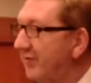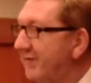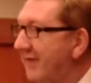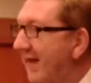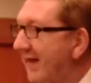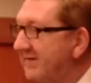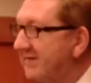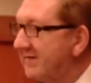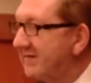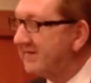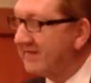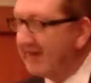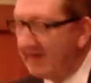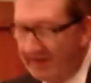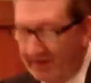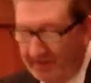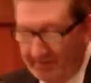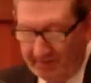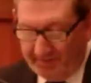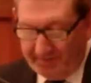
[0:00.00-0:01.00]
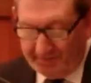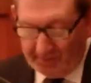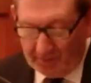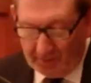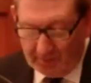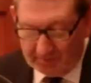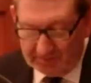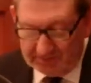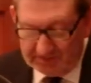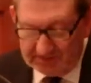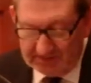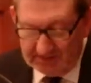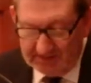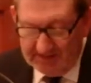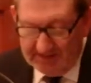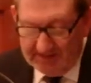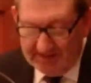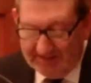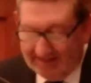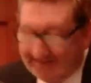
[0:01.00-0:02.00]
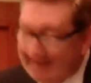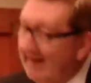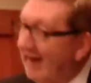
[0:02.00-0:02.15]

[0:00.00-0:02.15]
unnecessary reforms. He